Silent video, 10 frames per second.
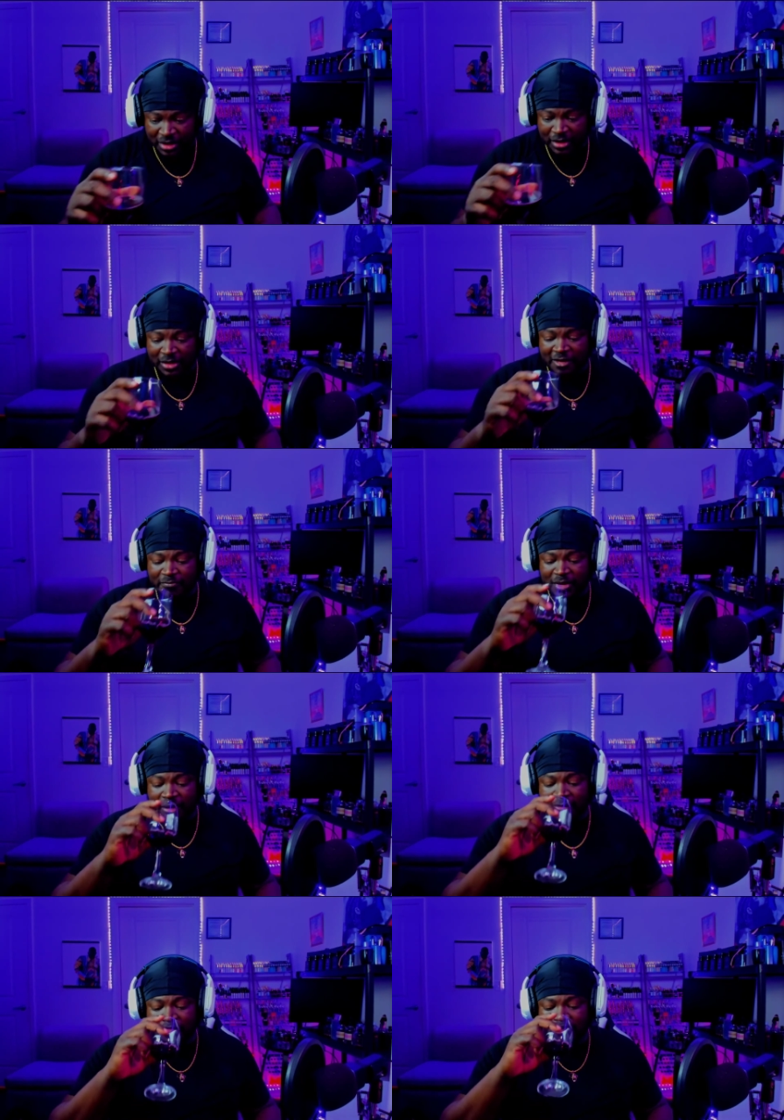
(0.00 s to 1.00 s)
it leave my
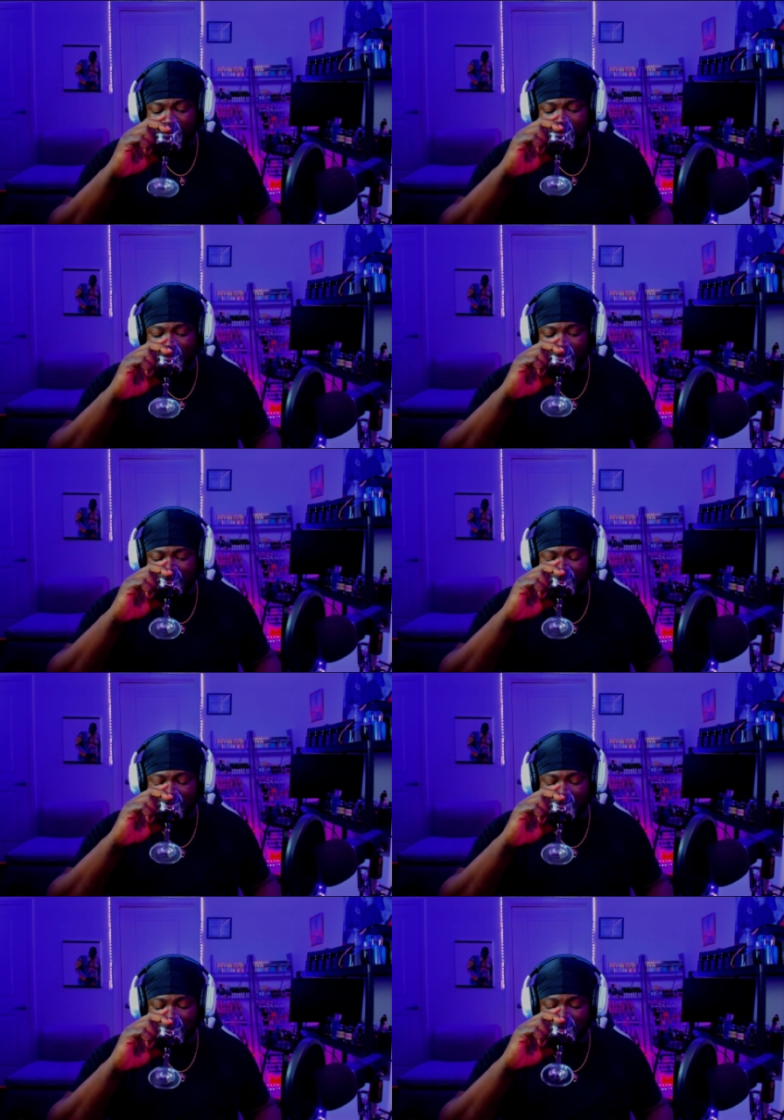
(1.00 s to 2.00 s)
hand a little
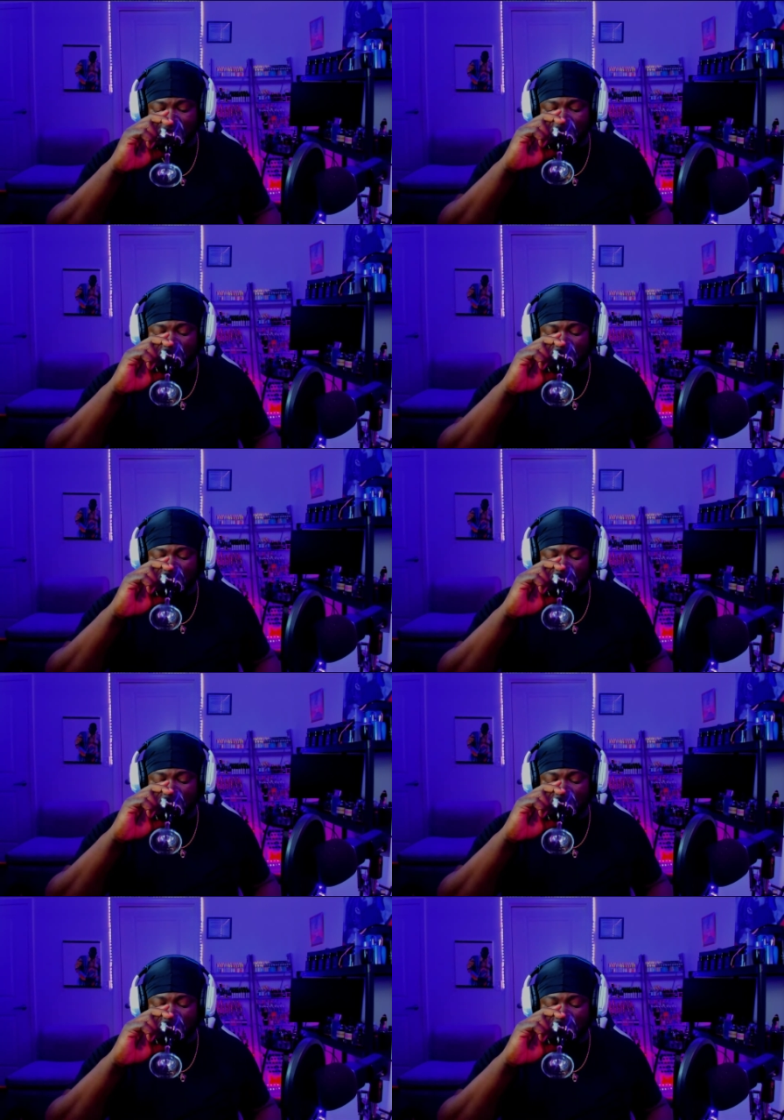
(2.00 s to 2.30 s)
sooner.